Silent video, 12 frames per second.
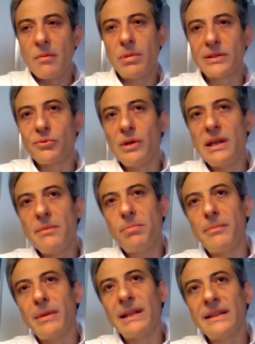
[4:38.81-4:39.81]
but we
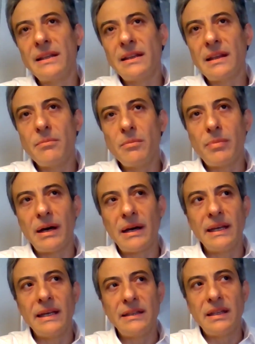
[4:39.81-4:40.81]
implemented them
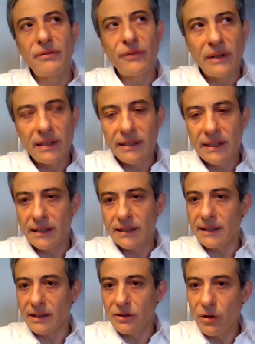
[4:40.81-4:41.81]
by different
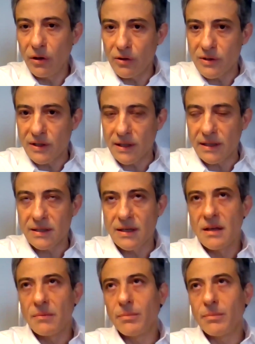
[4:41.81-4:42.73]
technologies.